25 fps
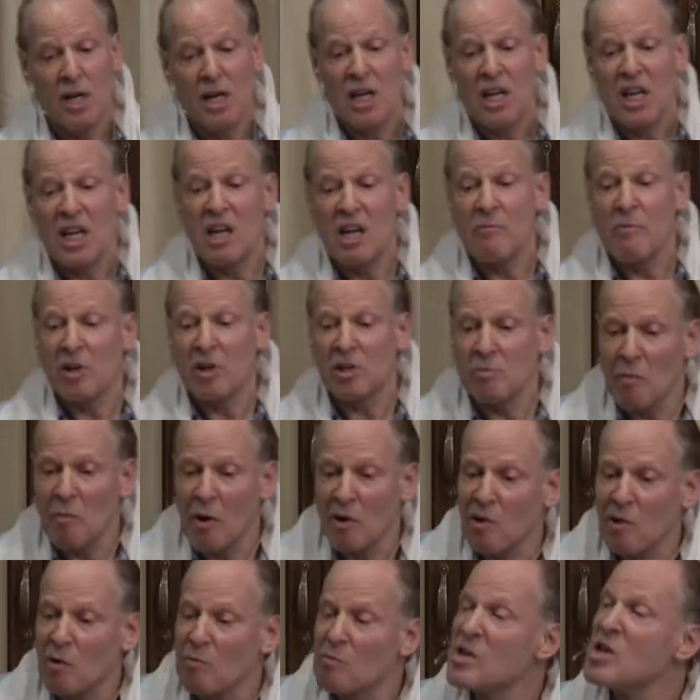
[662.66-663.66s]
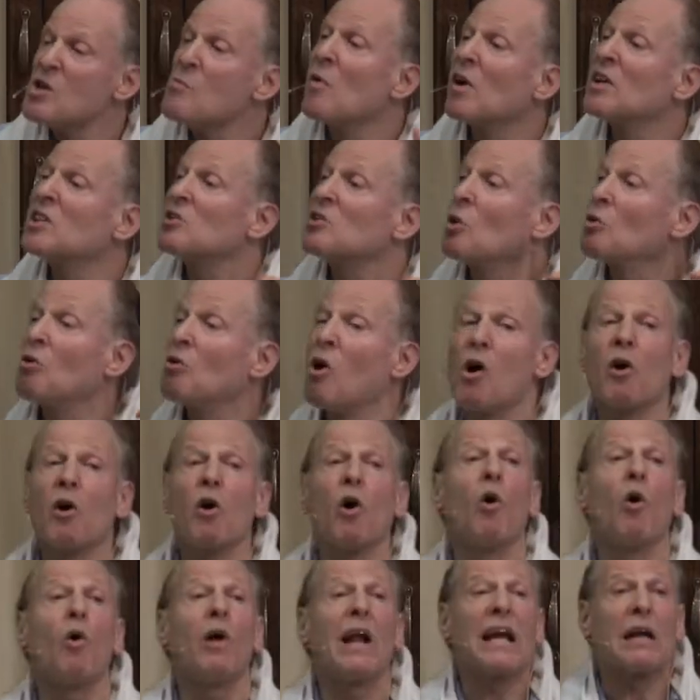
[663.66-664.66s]
You must, you must no longer
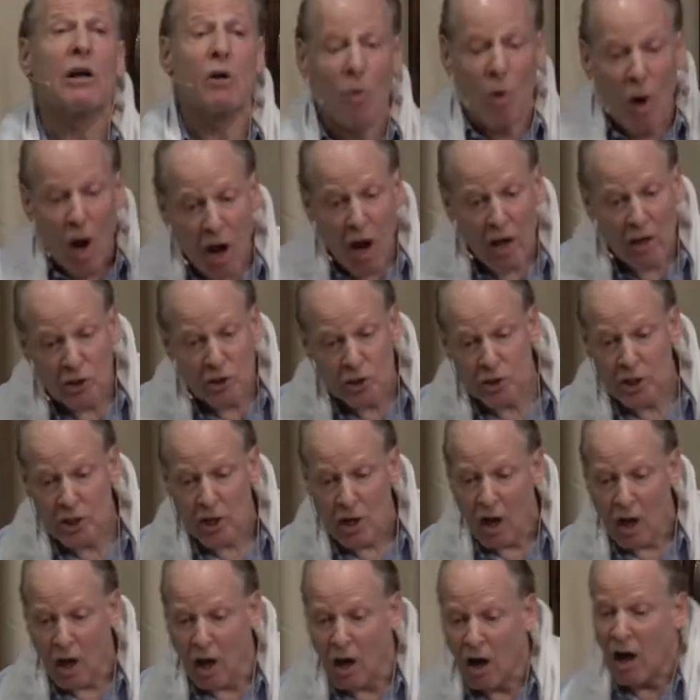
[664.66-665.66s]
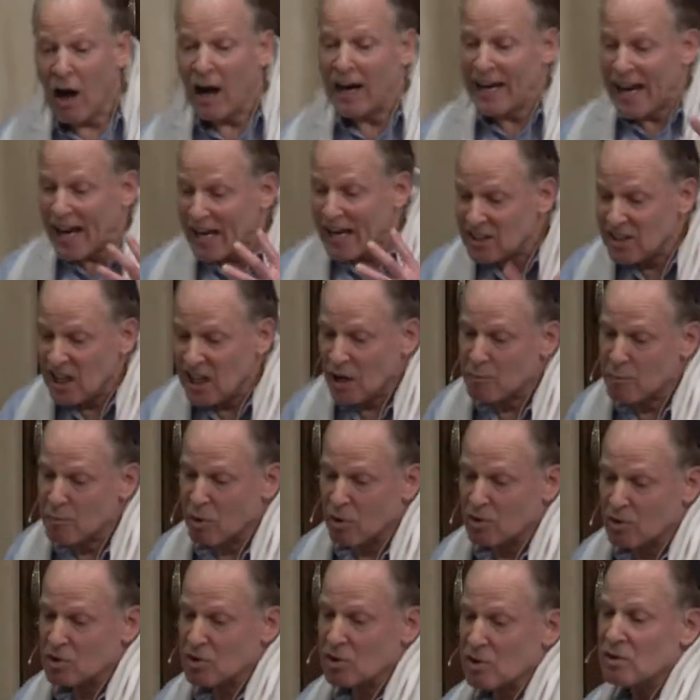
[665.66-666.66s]
hold a grudge uh, against that
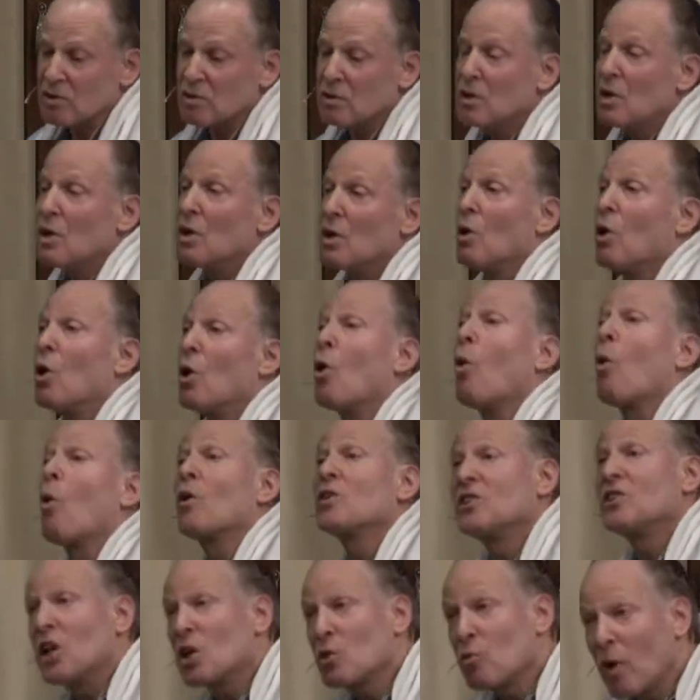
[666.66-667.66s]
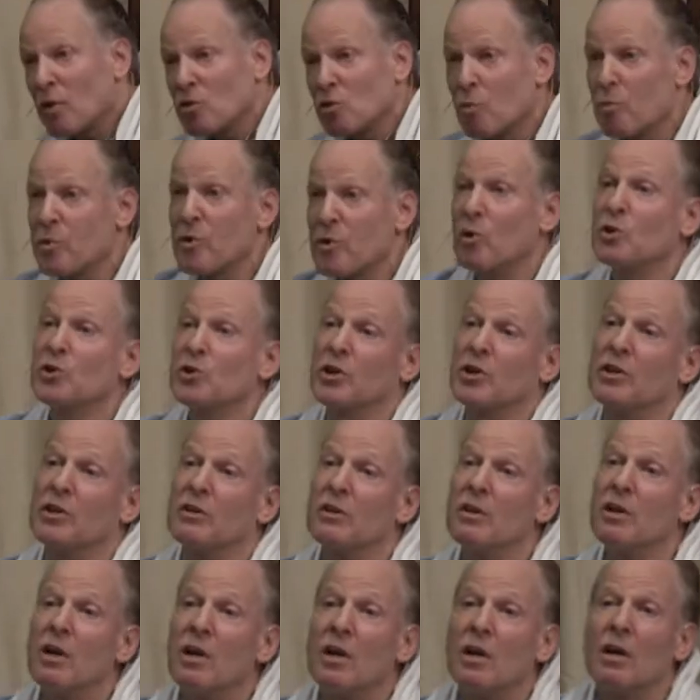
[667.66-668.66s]
person uh, or seek
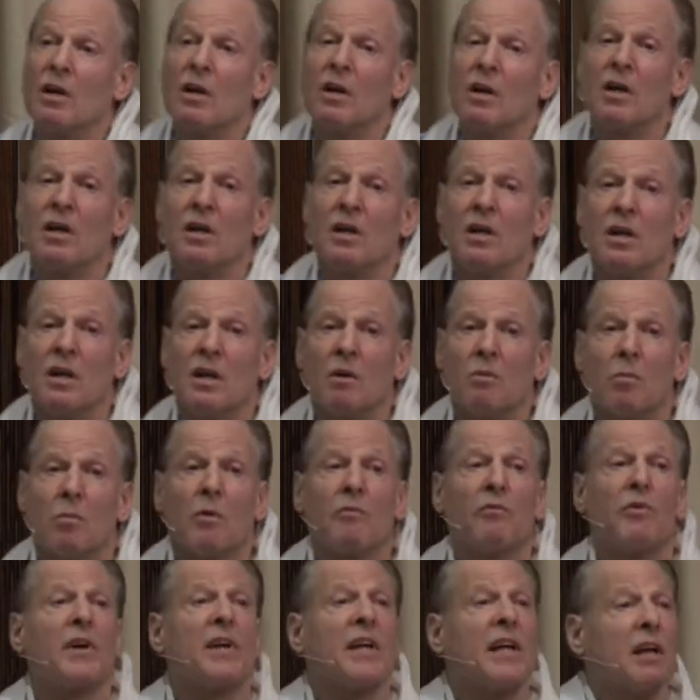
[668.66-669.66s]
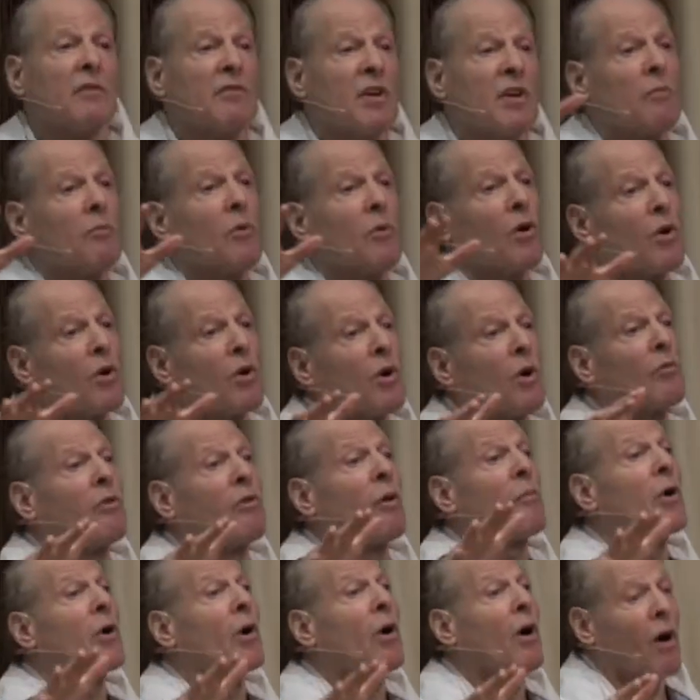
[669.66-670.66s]
retribution, but forgive him or her
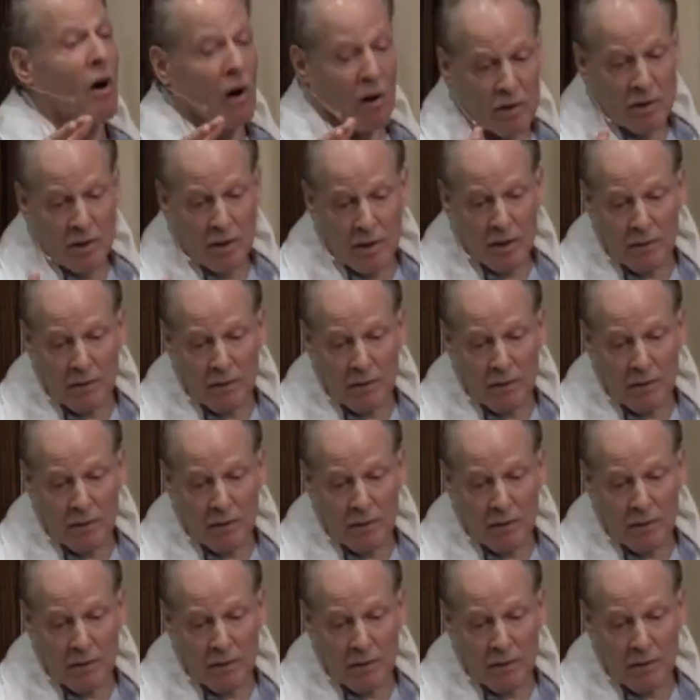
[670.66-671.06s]
from your heart.